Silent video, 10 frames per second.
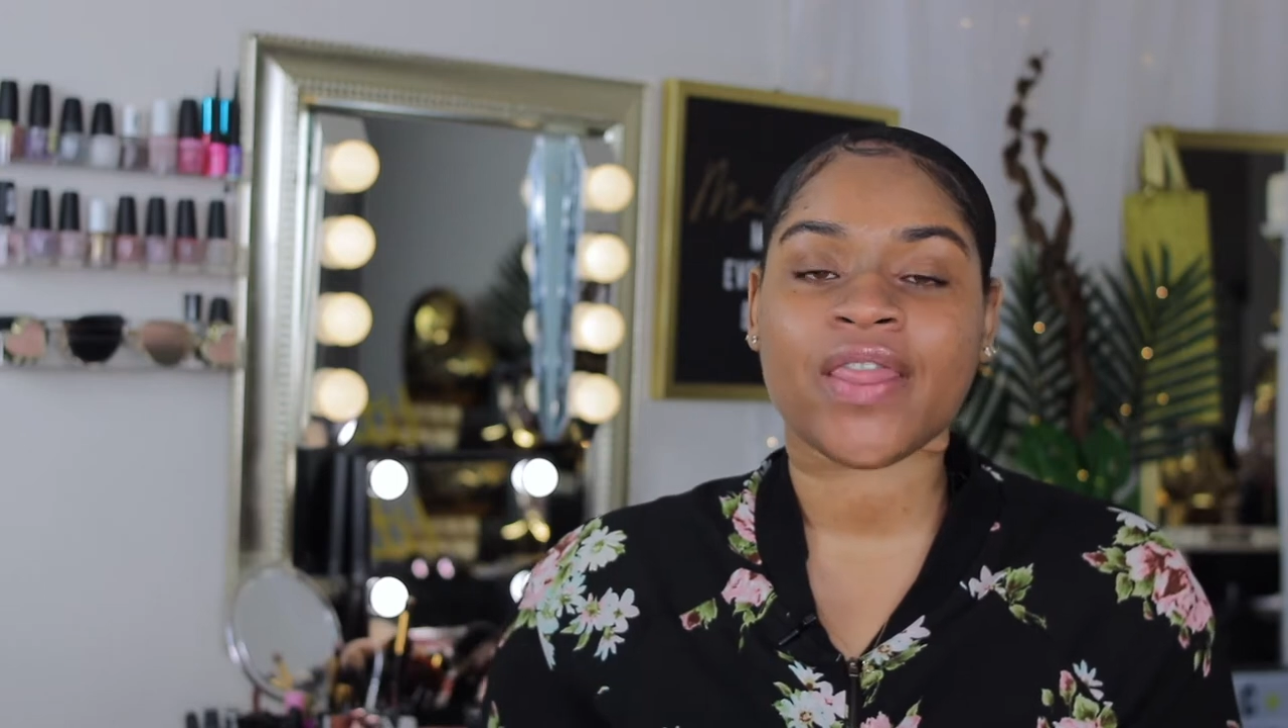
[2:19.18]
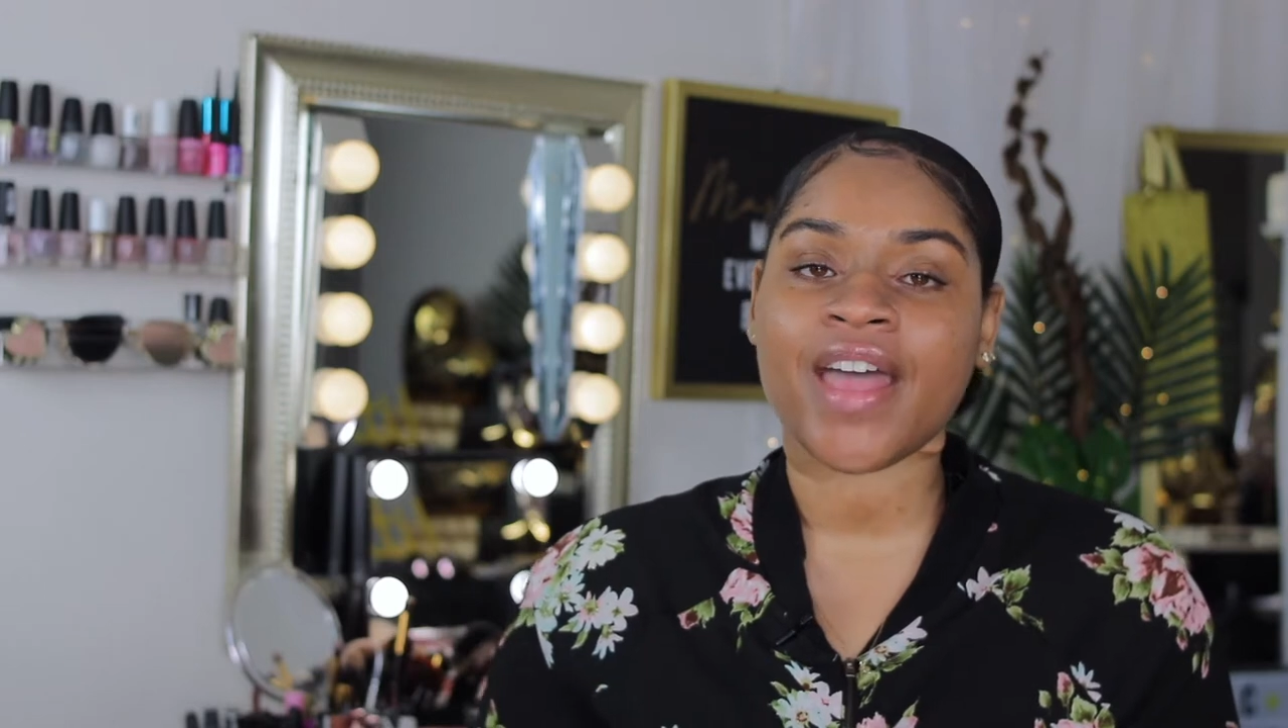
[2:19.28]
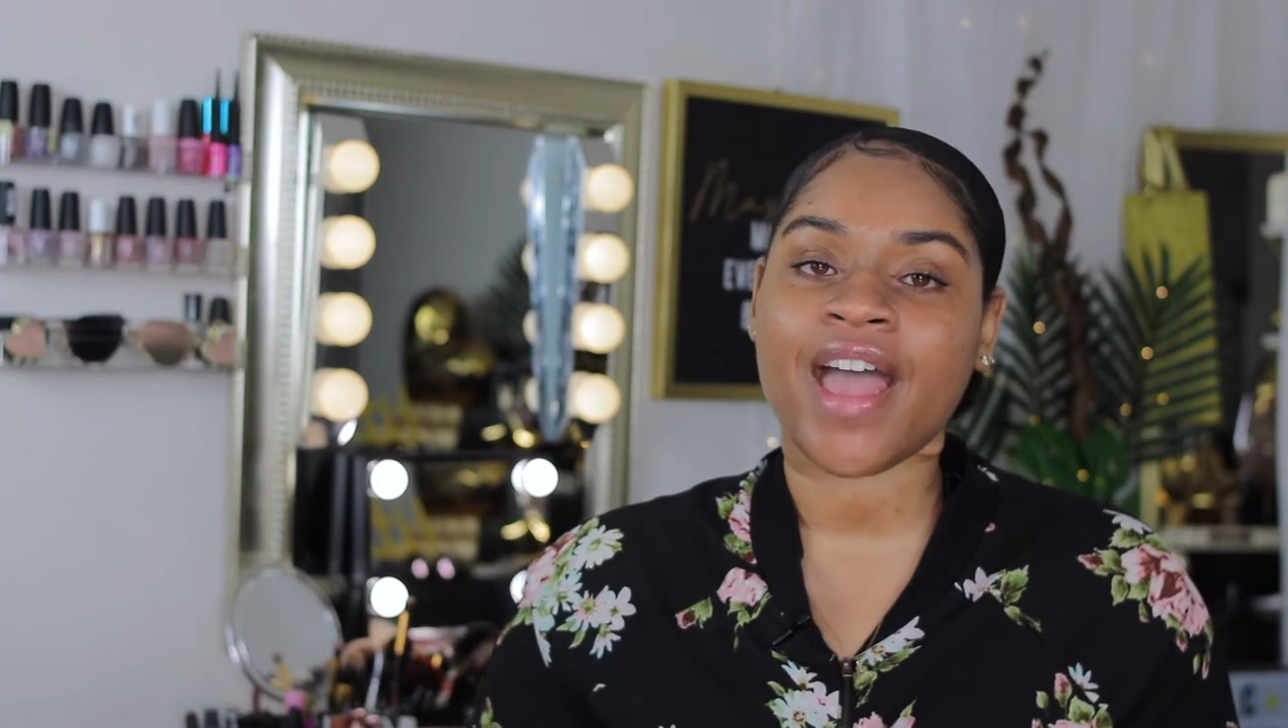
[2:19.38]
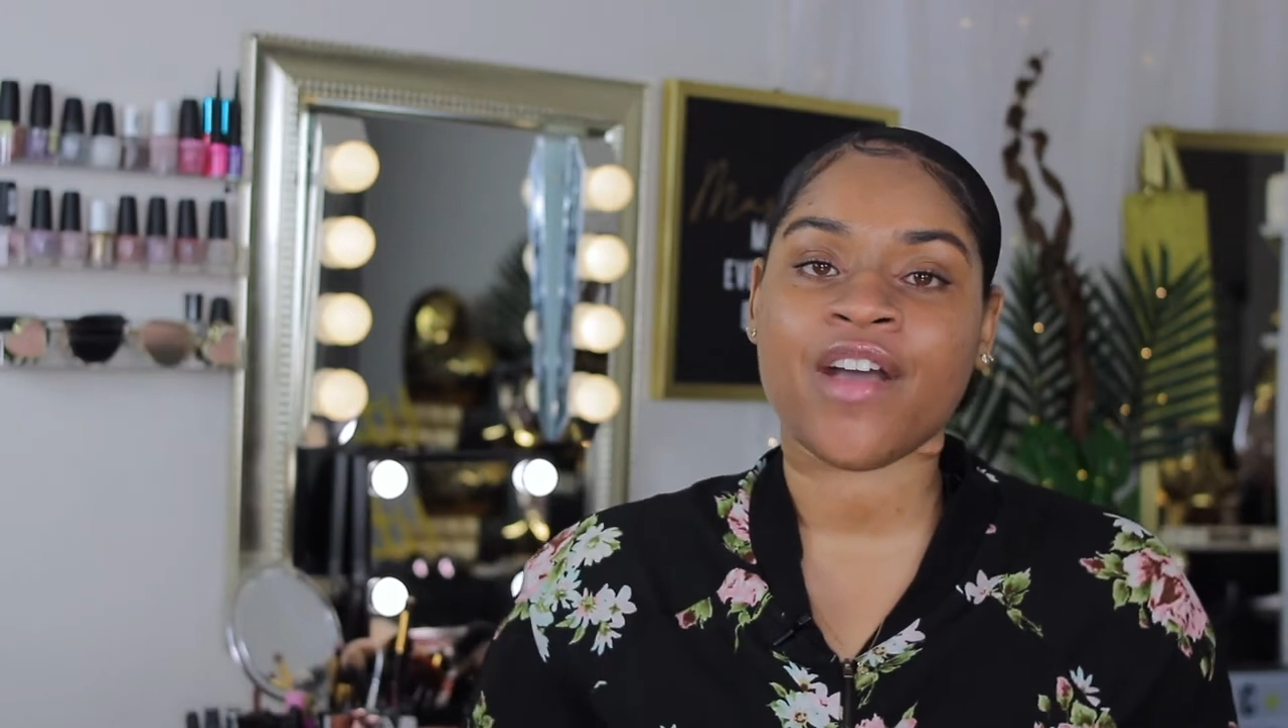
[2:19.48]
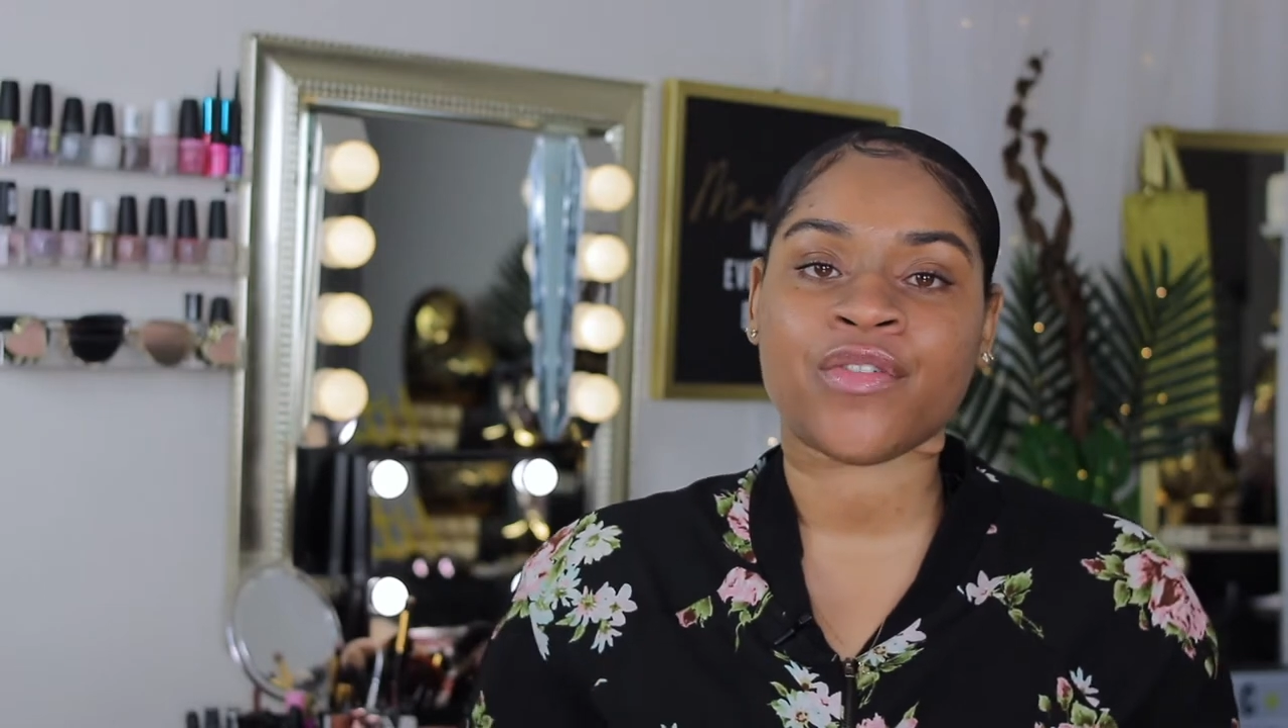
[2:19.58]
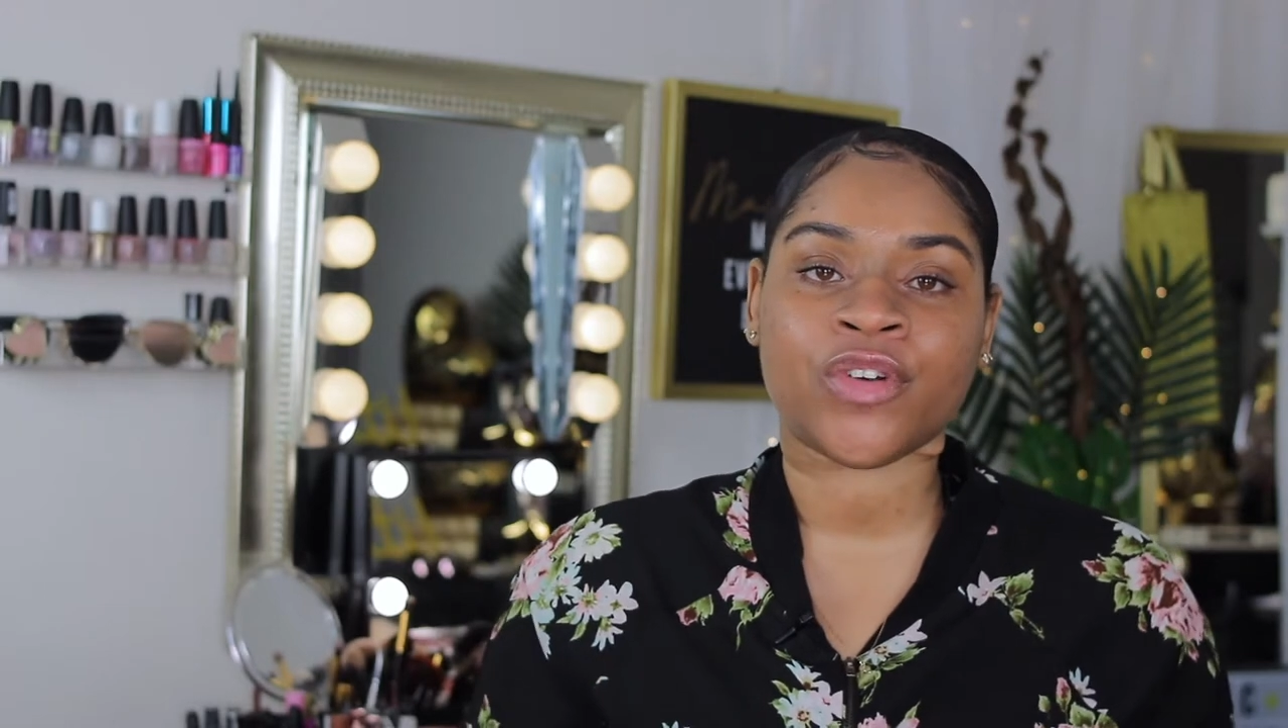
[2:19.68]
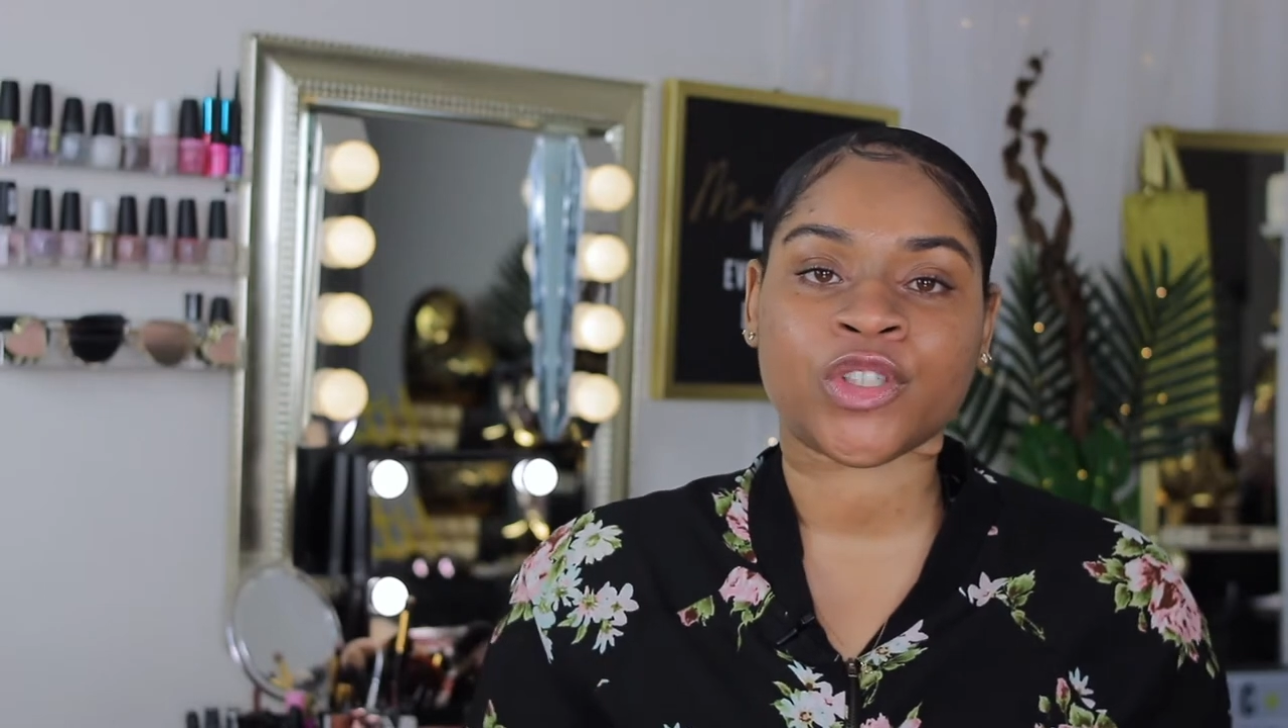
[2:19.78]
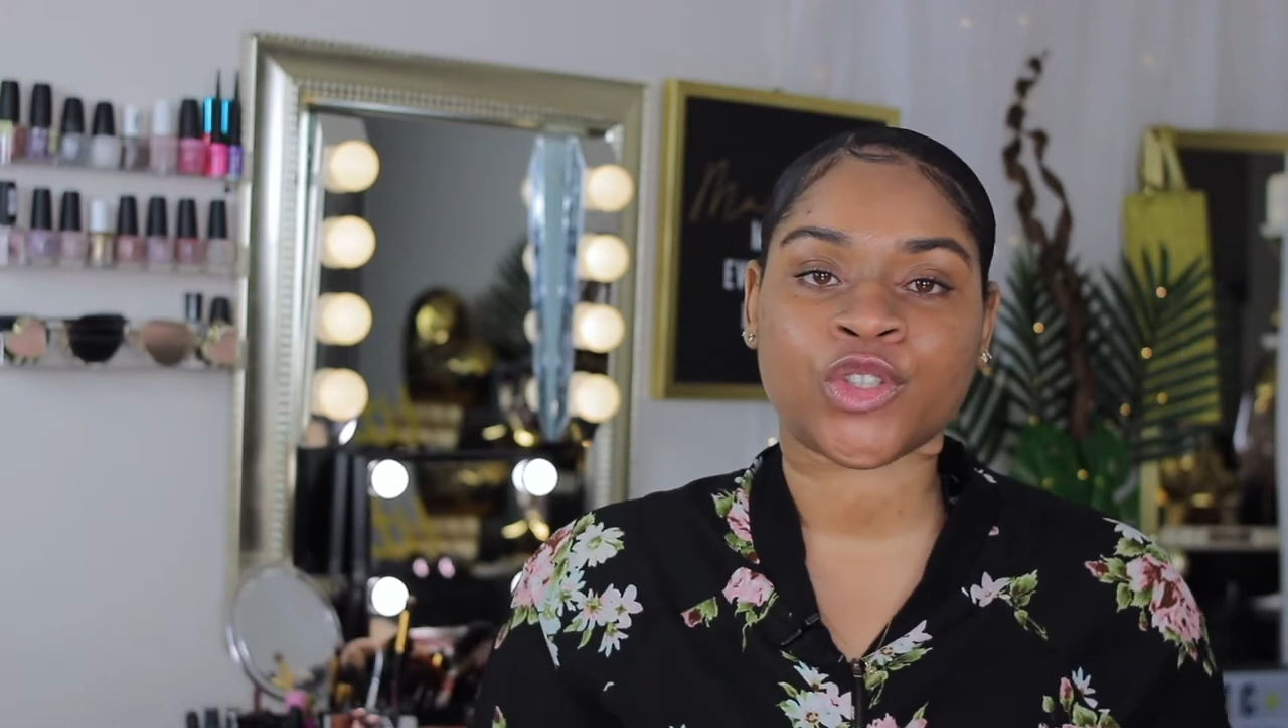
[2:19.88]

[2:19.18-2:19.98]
that first